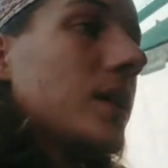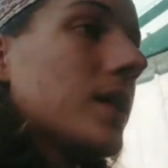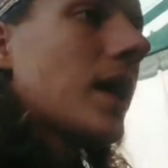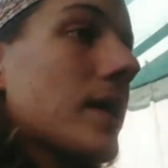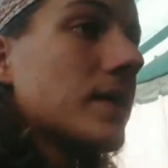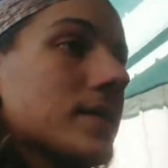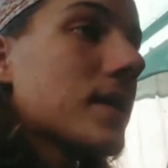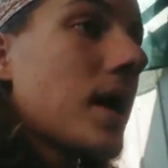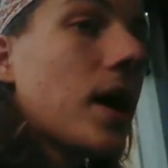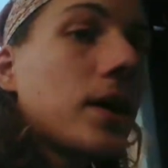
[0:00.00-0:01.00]
that's
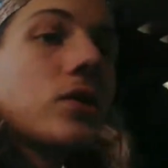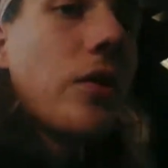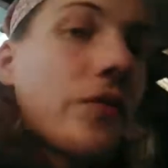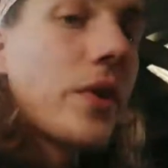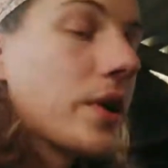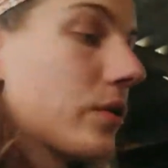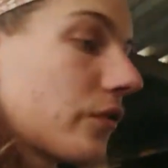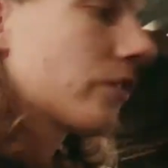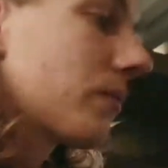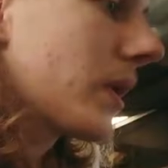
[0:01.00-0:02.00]
not very good
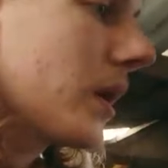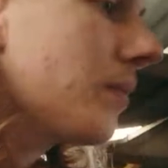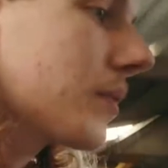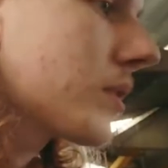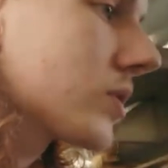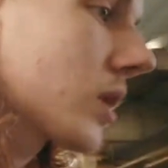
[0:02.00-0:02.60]
for me, because